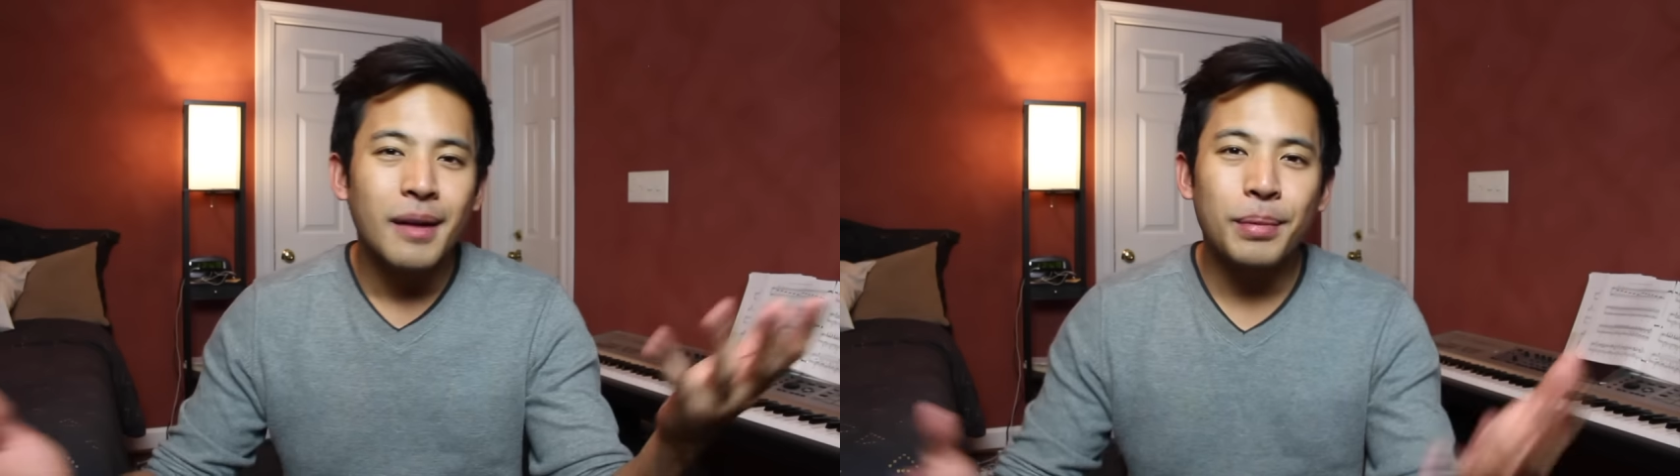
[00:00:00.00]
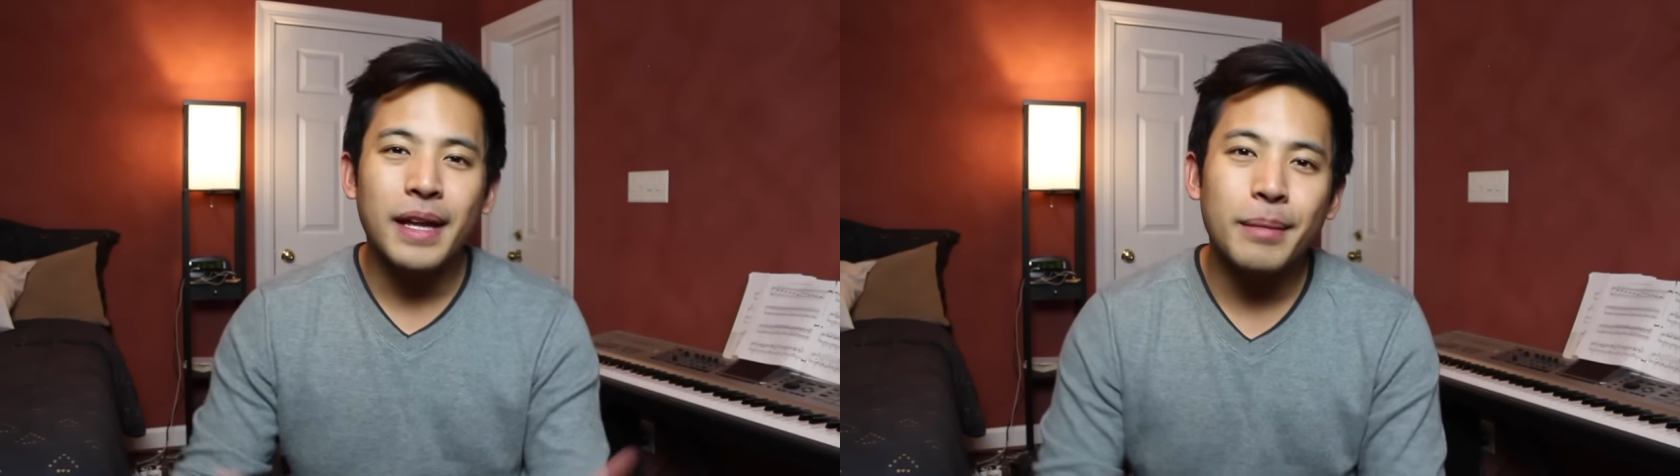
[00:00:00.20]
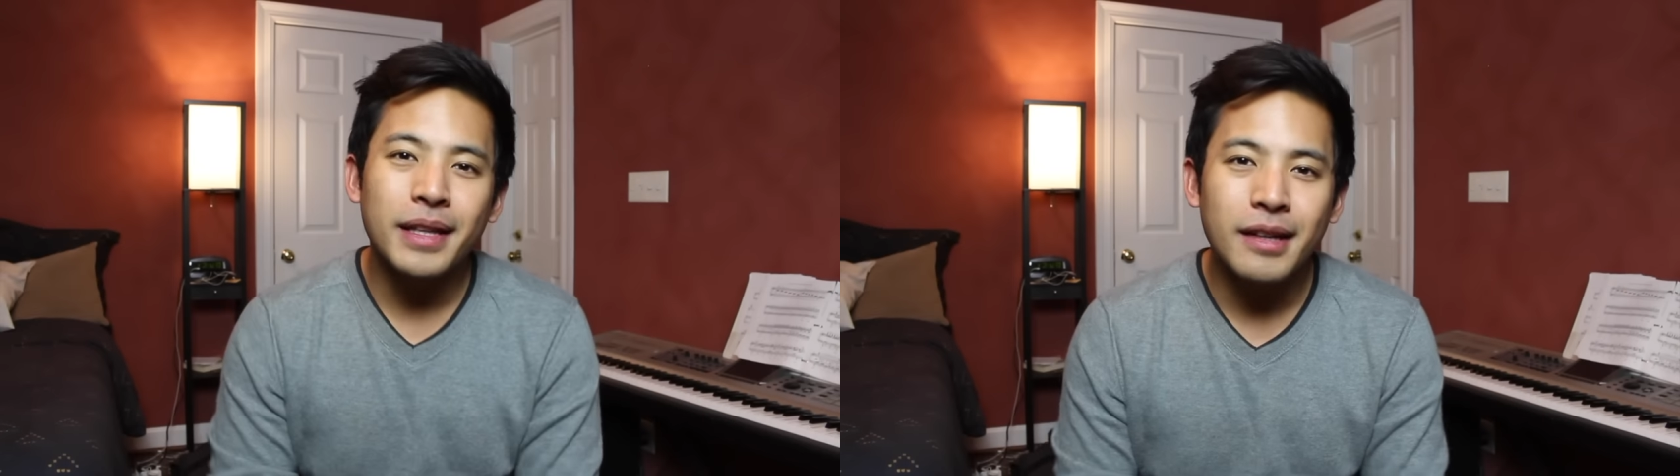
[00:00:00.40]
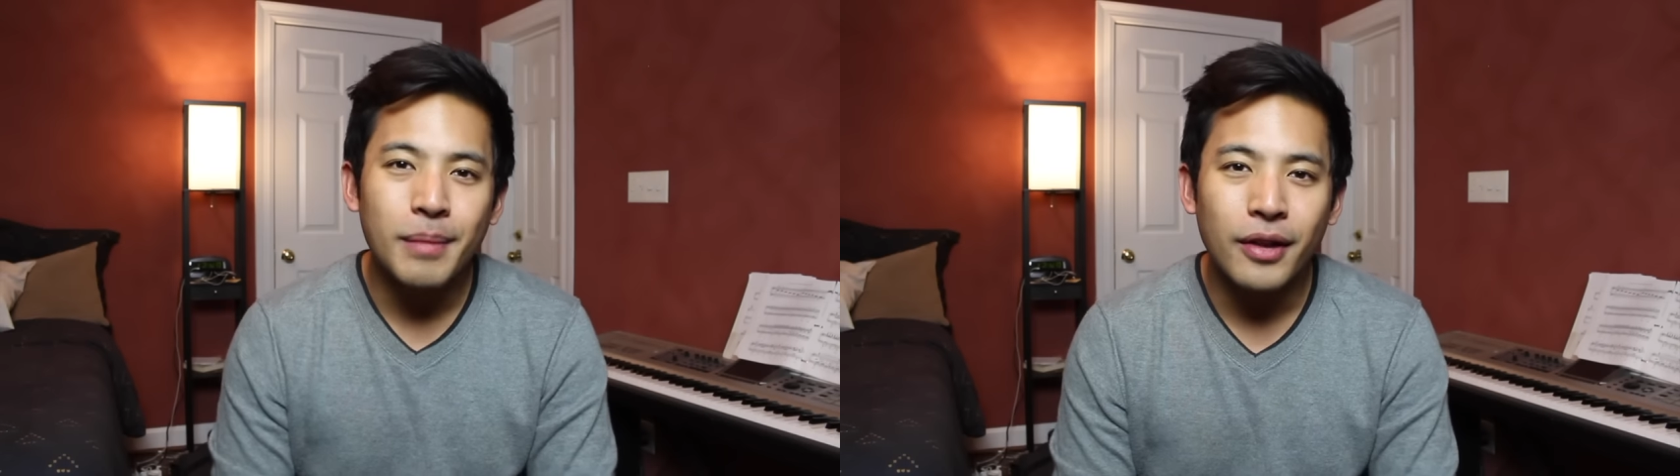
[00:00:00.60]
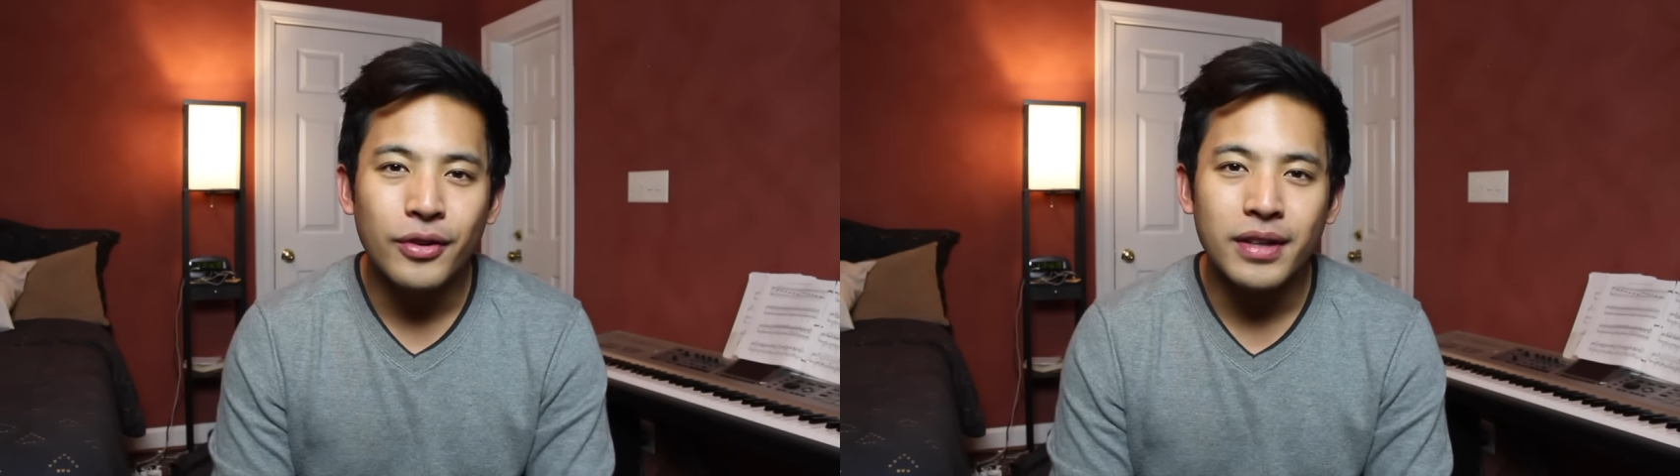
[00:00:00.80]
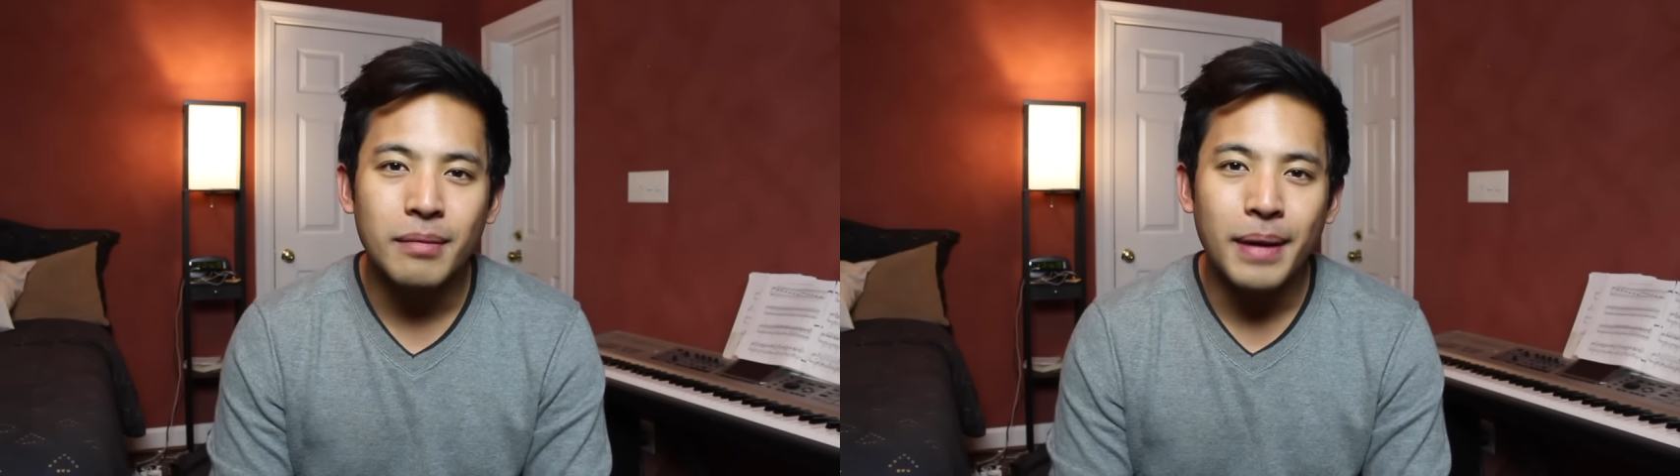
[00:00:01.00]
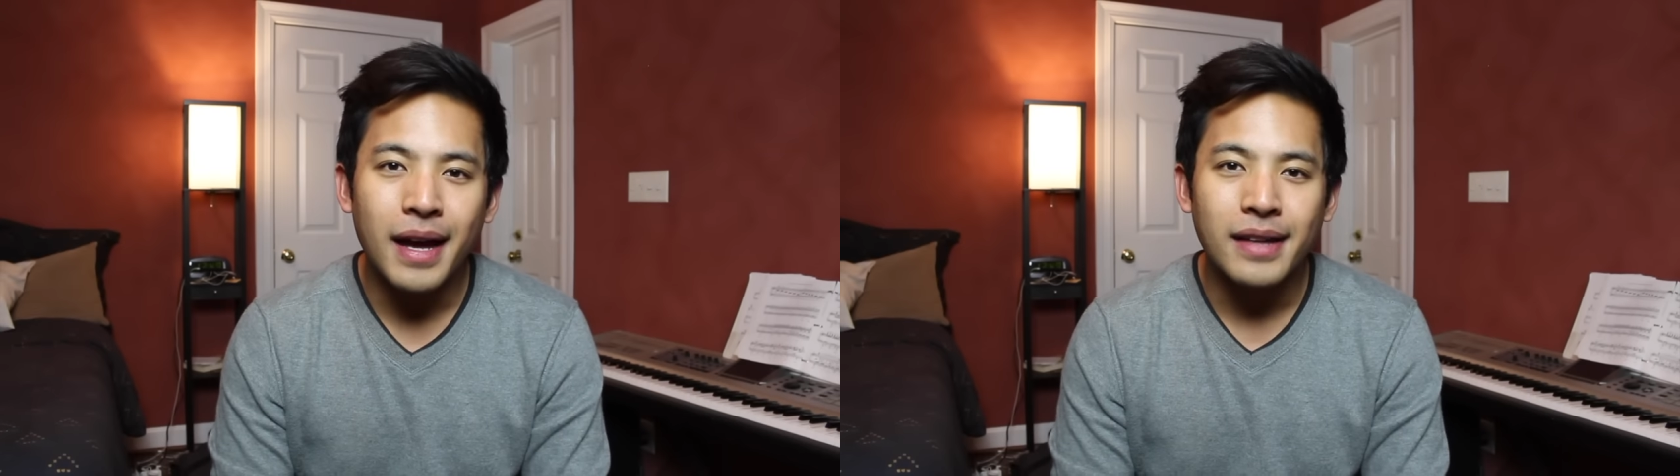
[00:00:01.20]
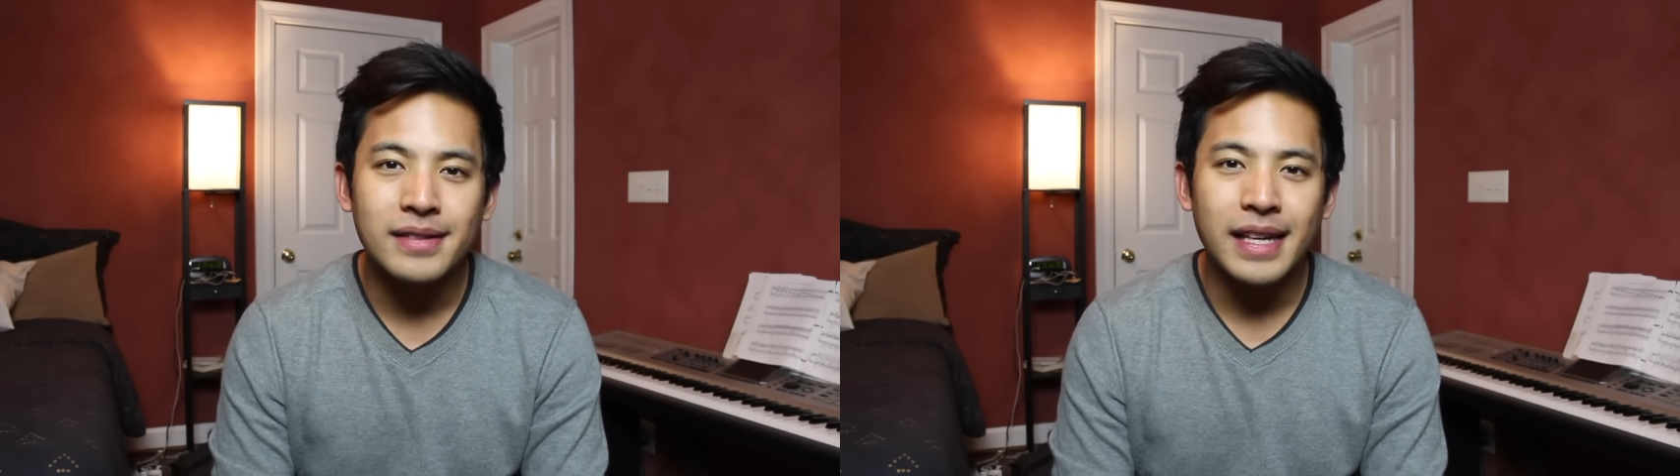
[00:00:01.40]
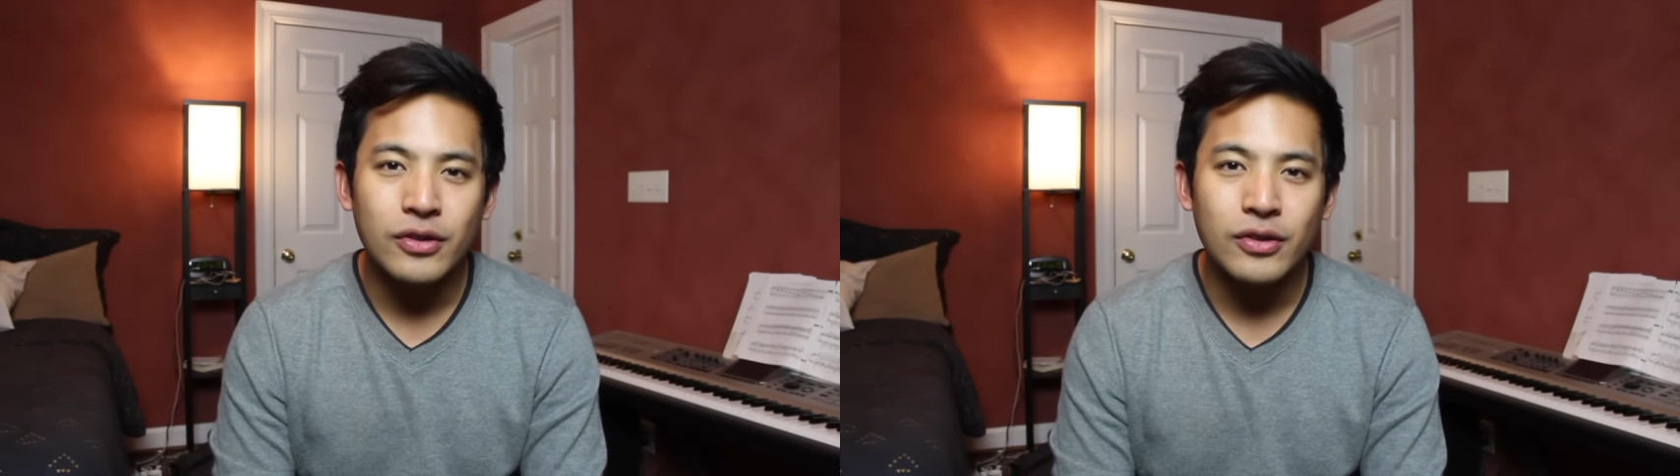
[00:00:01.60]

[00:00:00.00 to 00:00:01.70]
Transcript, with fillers: But I mean, come on, look at the past.